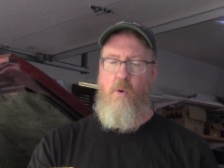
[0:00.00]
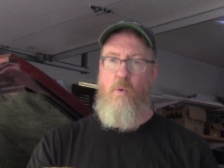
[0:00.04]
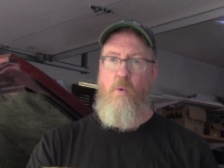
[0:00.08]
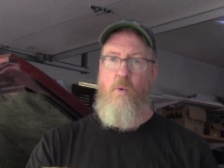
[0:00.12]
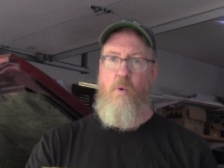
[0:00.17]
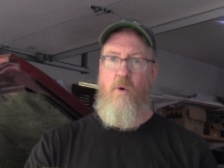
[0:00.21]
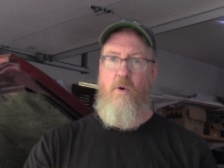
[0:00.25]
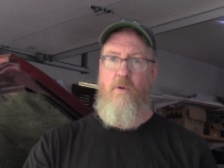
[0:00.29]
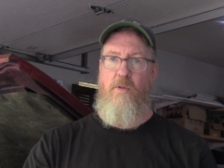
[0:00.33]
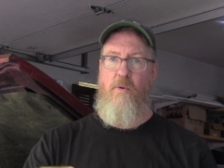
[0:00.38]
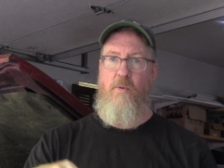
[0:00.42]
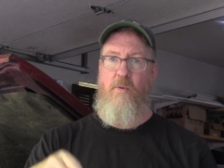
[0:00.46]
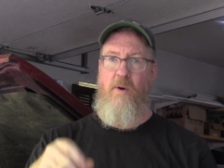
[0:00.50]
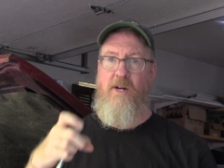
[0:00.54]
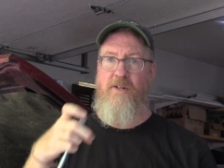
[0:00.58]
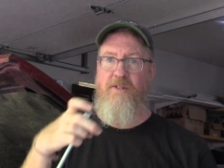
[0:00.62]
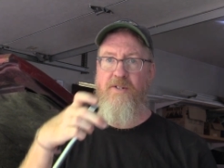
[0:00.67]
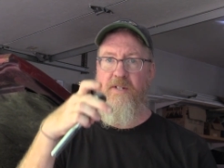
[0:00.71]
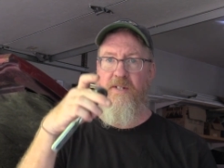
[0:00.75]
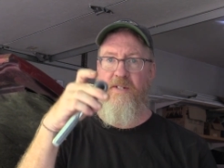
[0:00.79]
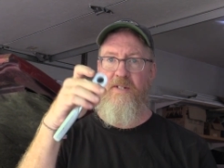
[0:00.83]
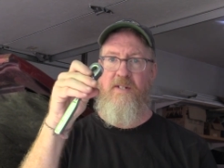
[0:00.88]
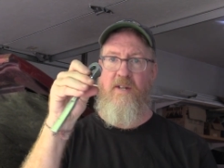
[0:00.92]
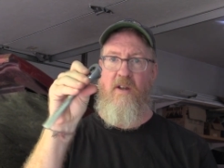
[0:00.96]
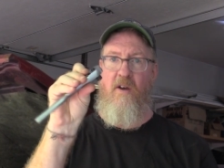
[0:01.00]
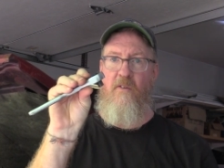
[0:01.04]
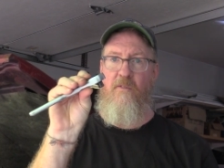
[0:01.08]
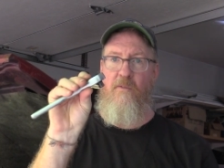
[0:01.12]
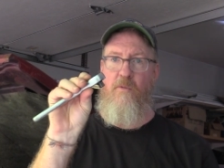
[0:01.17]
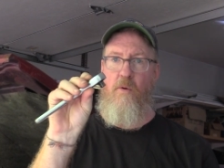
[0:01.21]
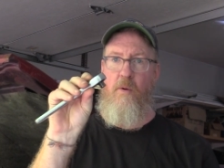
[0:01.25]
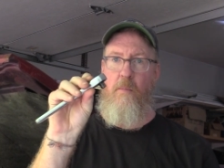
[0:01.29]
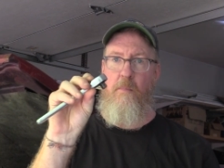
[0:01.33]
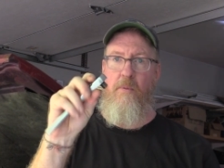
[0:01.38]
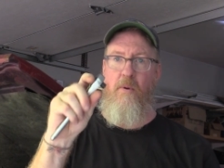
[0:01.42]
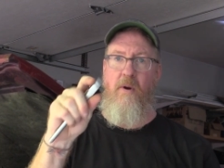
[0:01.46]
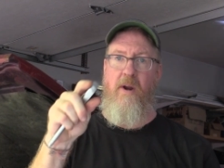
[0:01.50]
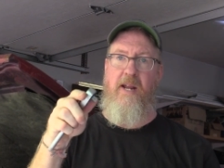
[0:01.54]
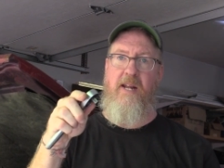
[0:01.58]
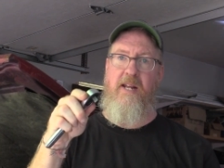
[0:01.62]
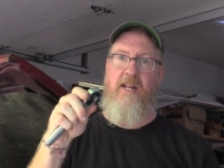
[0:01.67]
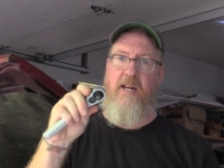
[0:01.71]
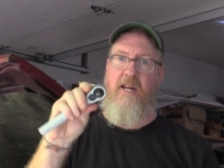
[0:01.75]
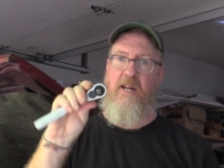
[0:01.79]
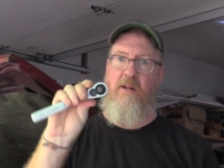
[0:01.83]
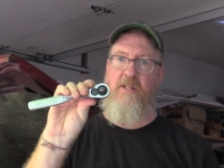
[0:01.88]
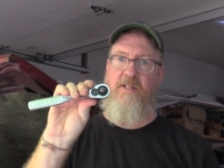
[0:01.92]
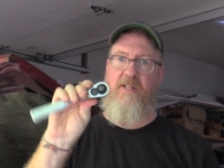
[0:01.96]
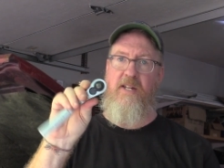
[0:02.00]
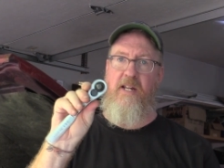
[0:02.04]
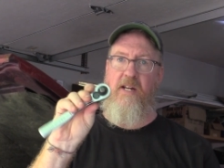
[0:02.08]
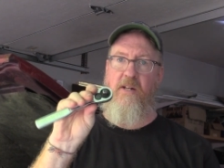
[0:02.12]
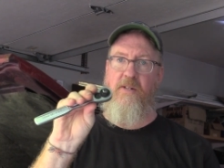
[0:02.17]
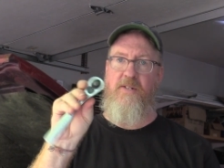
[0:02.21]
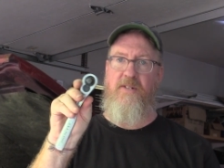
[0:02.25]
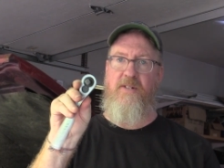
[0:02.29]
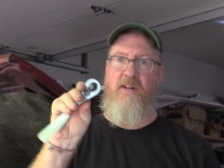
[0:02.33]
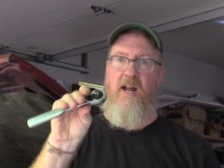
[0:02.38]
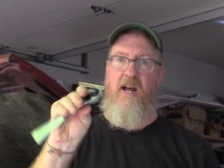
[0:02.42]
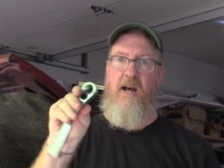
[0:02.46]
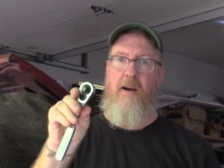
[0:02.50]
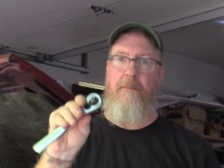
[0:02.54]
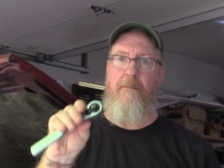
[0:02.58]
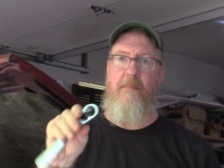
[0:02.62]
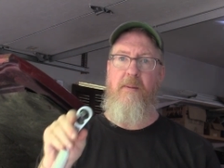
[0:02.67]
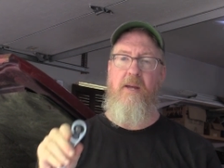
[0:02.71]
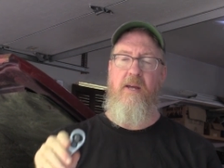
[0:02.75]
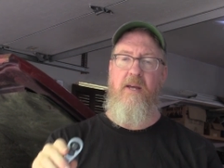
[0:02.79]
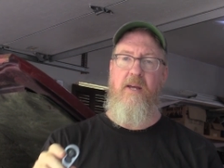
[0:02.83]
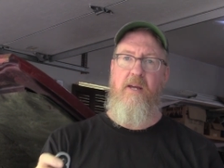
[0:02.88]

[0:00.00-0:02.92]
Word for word: Or the wrench itself will break and it, will stop